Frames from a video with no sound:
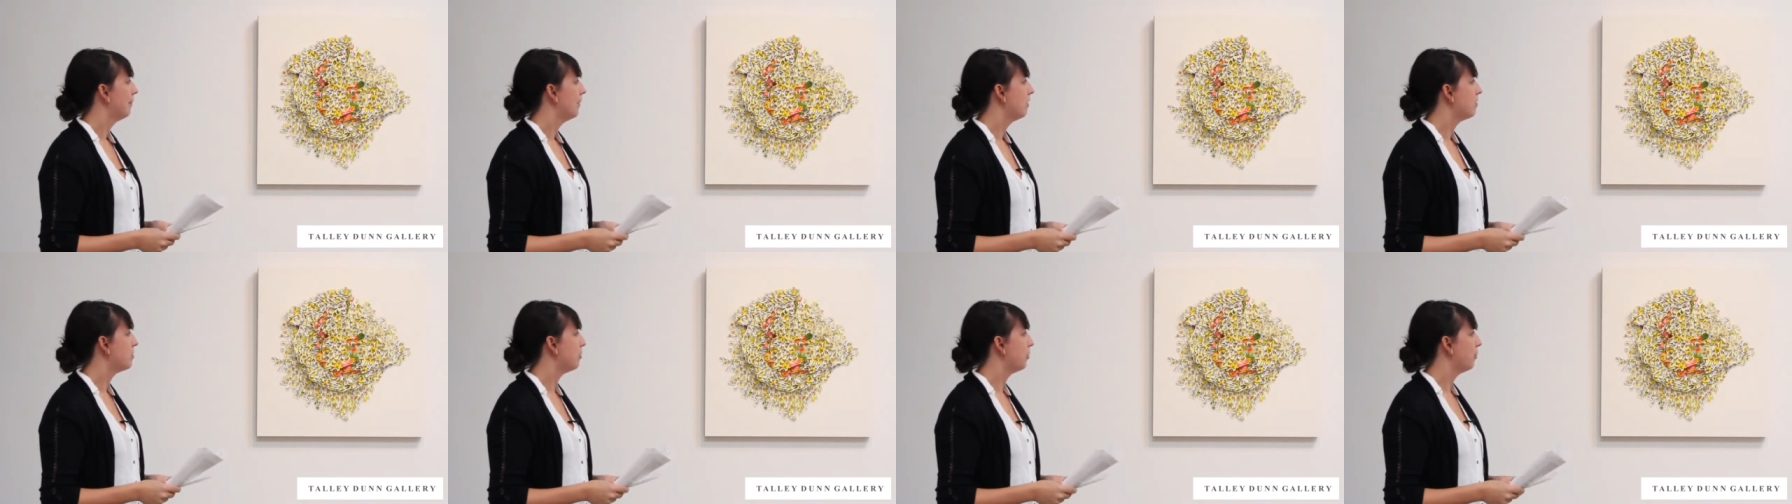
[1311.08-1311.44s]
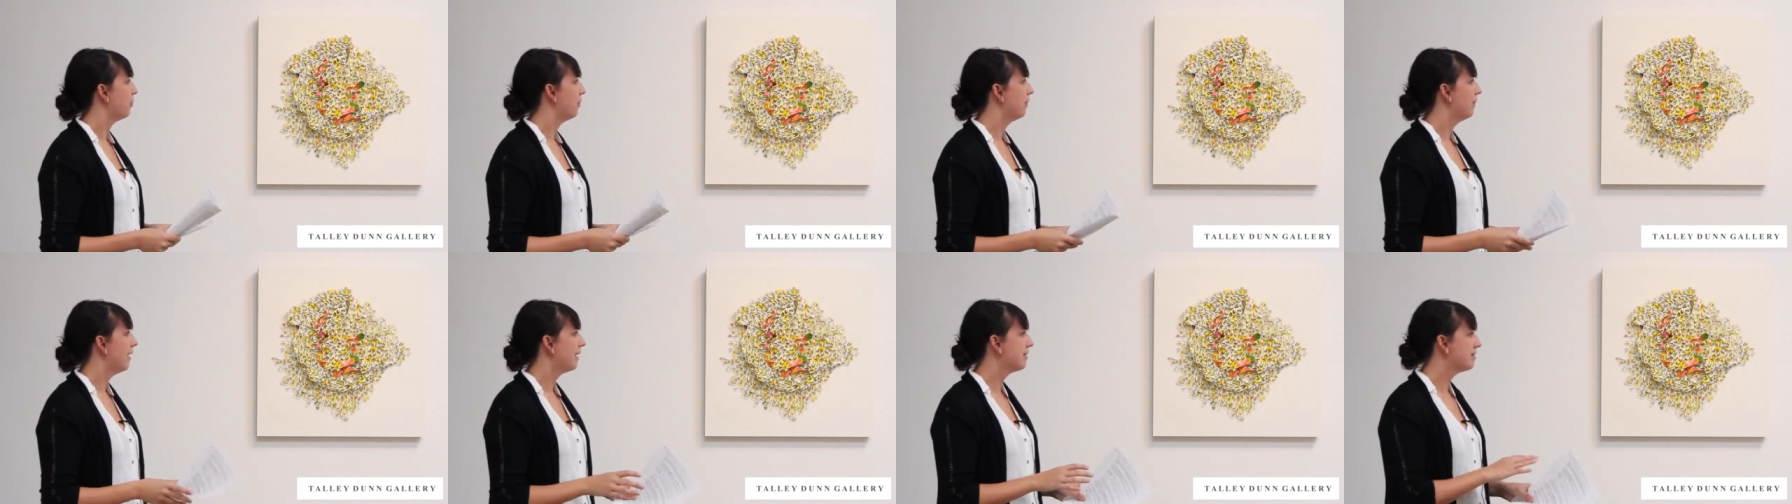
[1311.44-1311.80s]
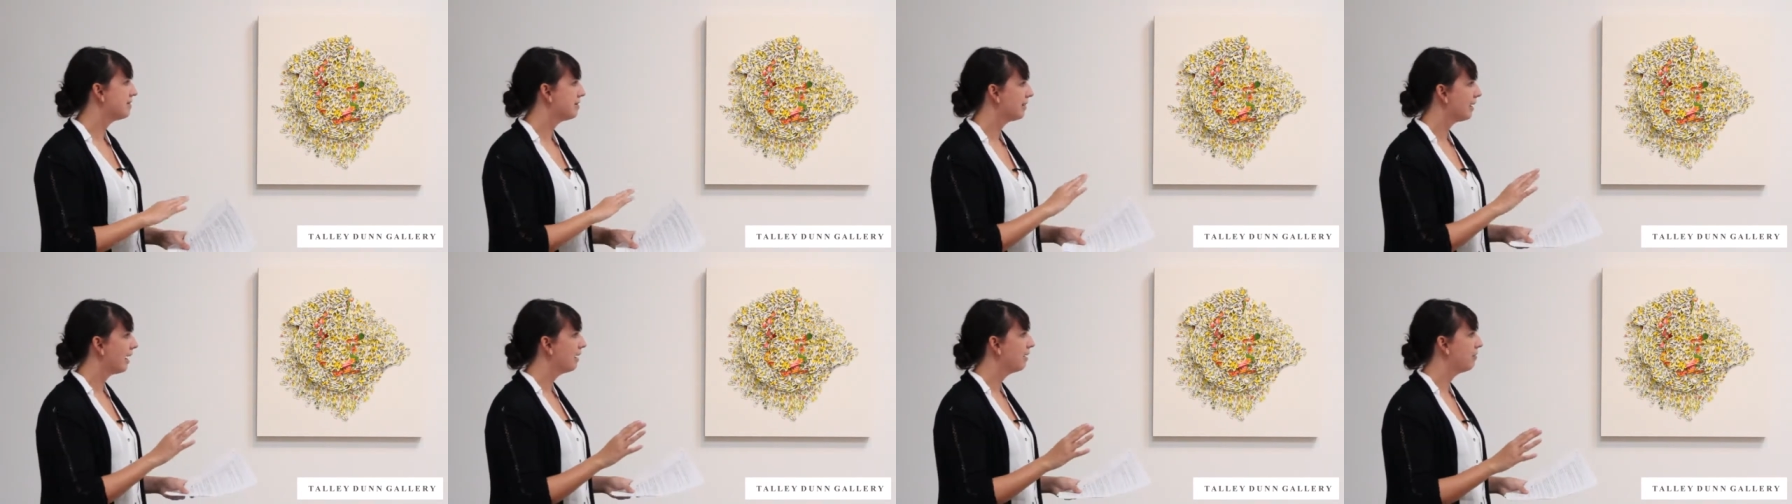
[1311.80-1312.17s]
So
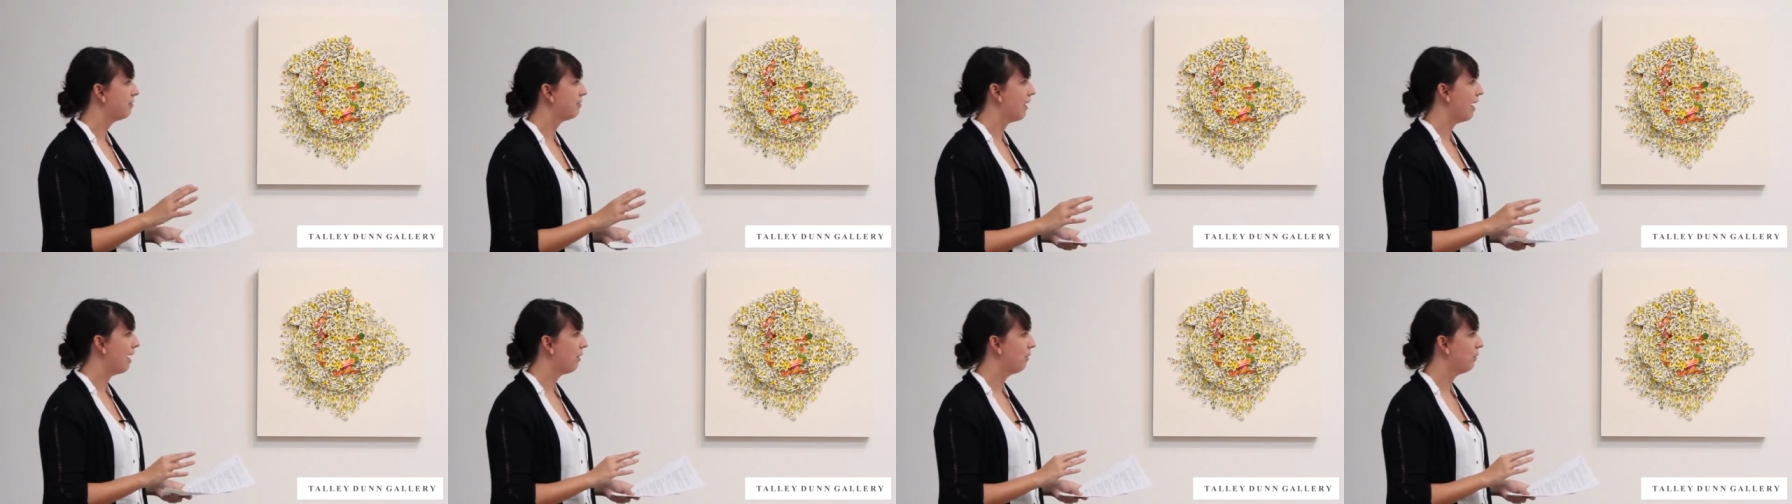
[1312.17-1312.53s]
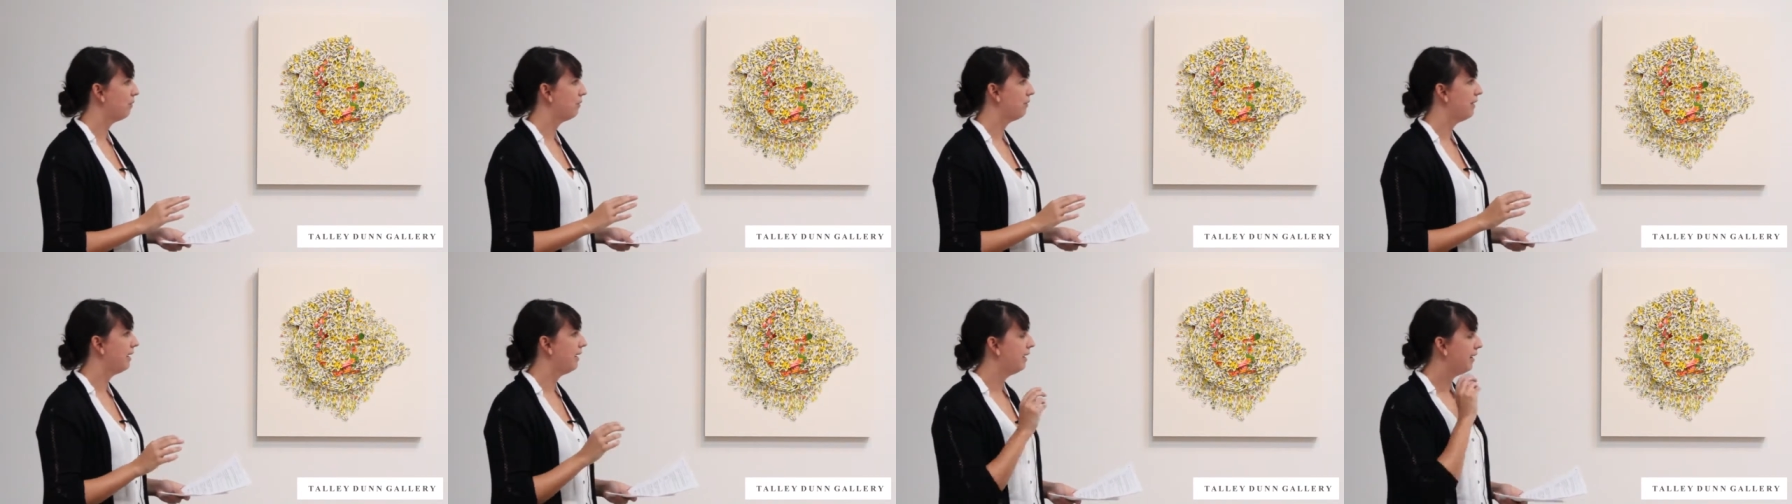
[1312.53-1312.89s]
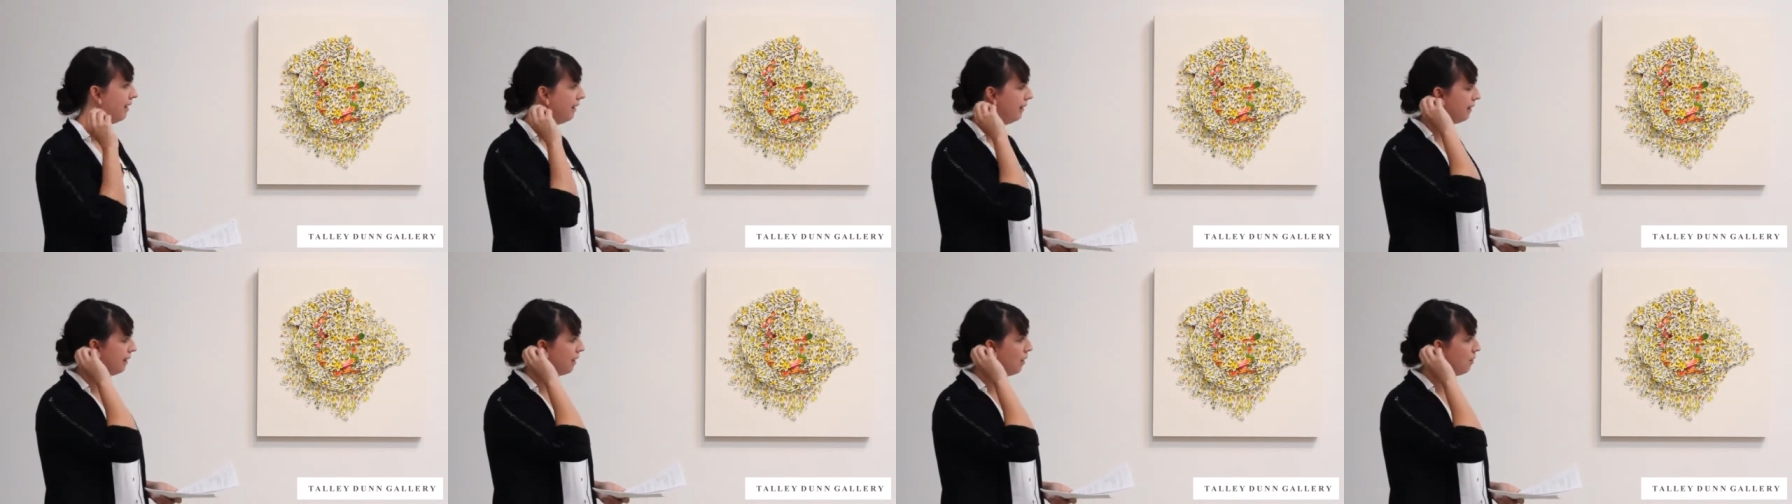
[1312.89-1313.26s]
that's kind of how
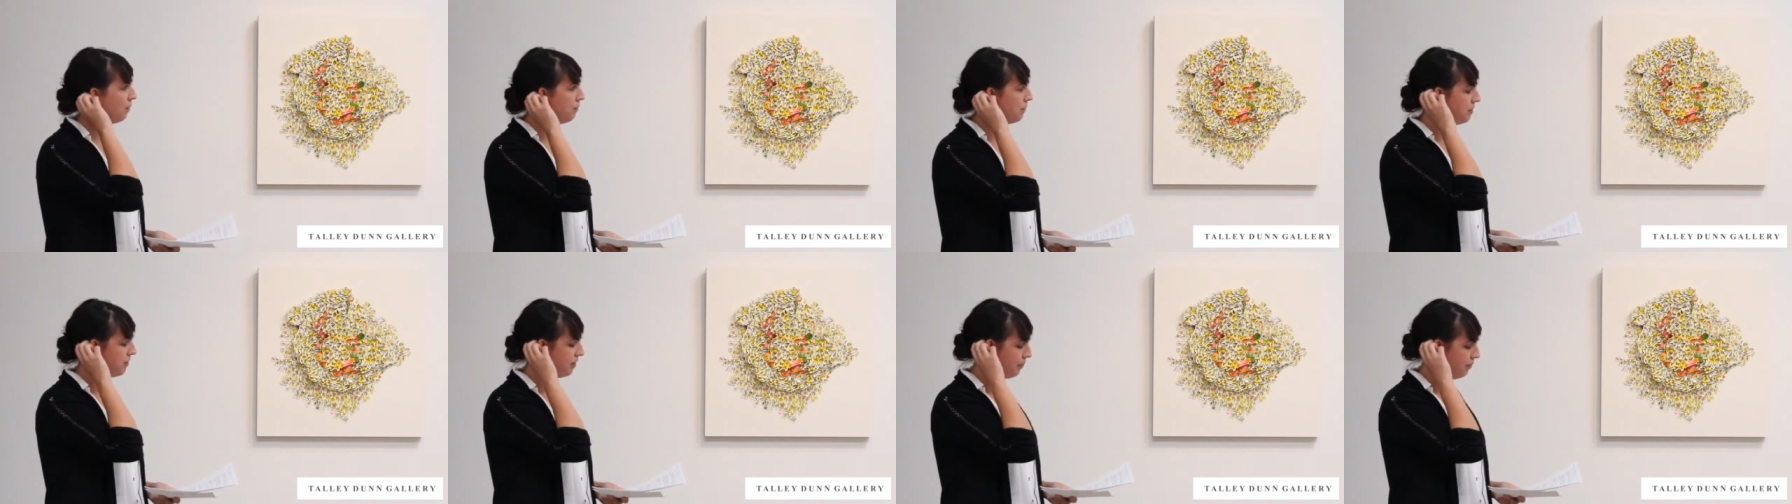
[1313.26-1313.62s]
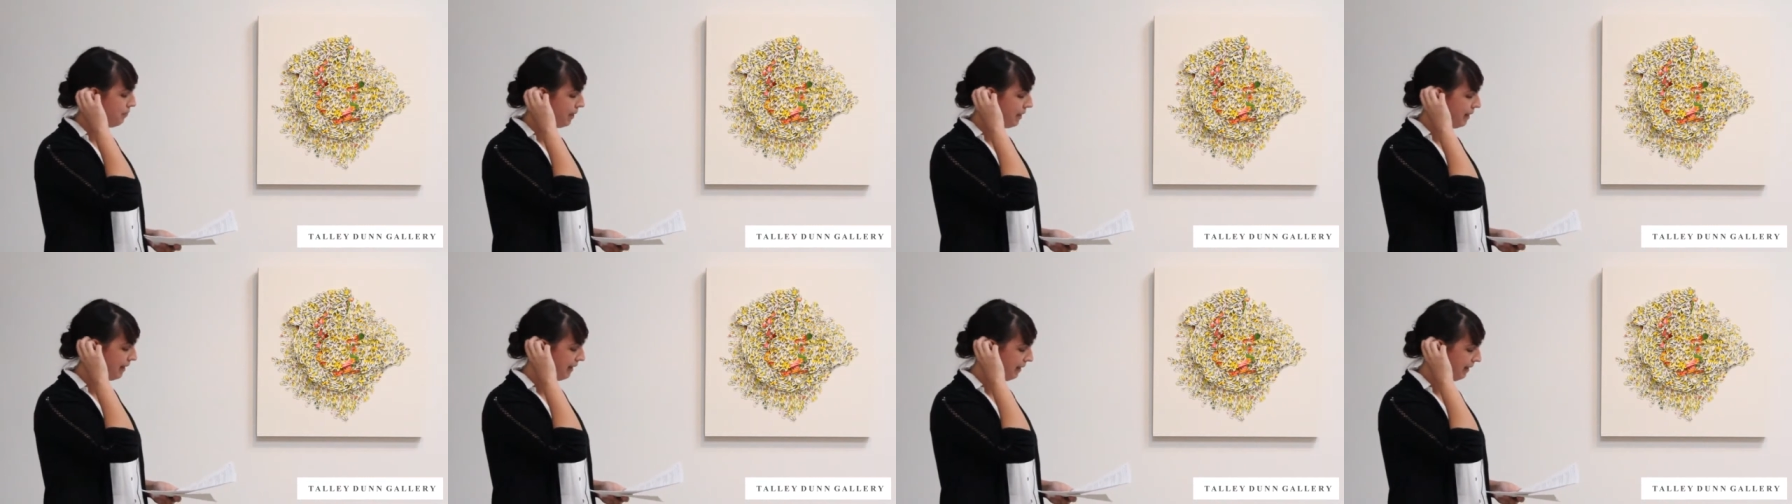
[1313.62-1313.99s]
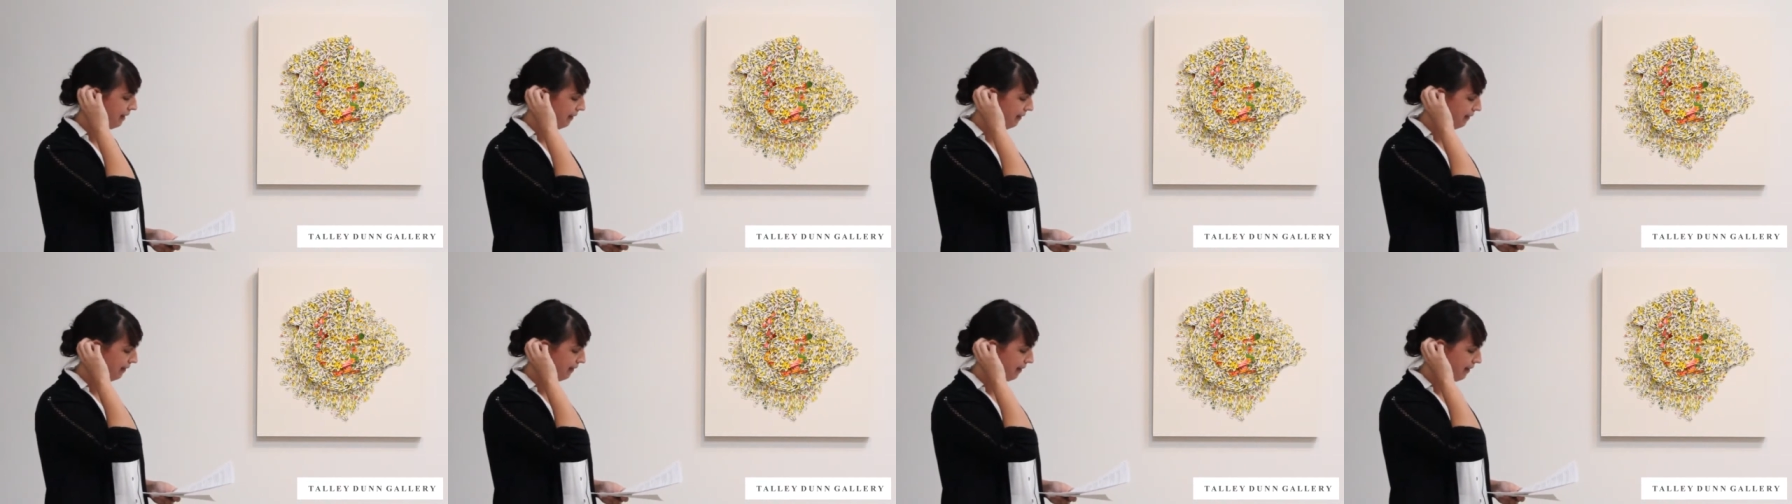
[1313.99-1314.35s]
they come to
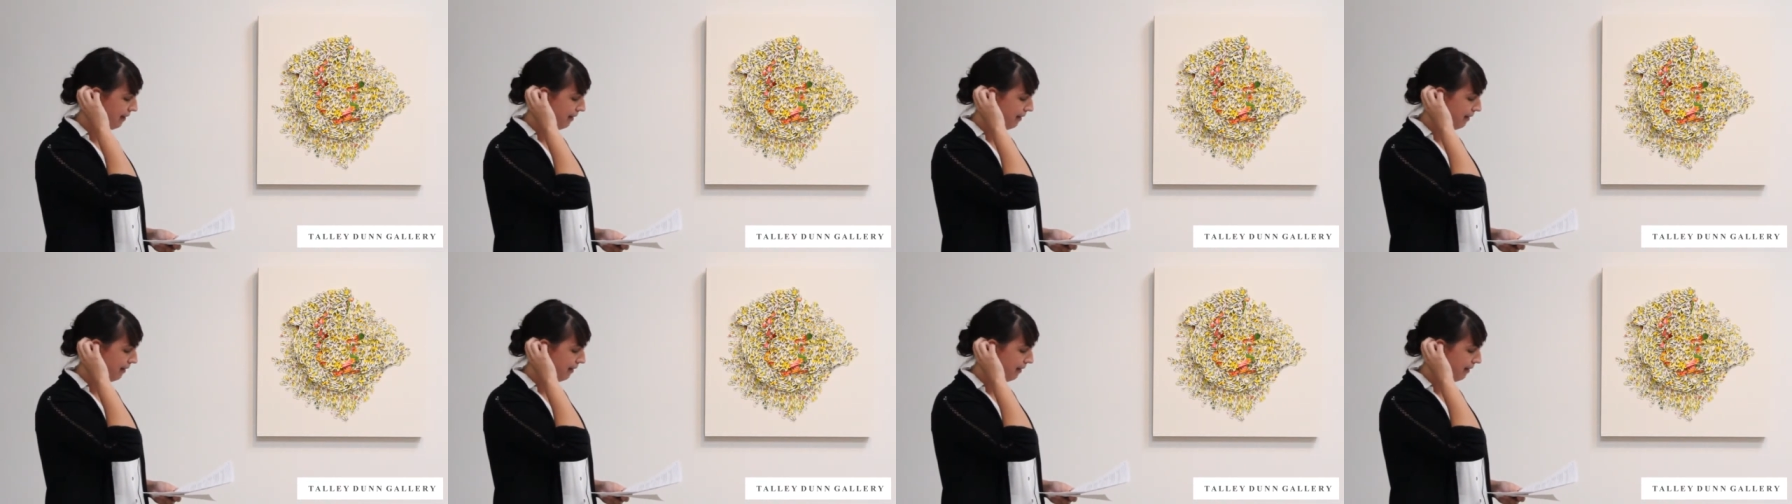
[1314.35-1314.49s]
be.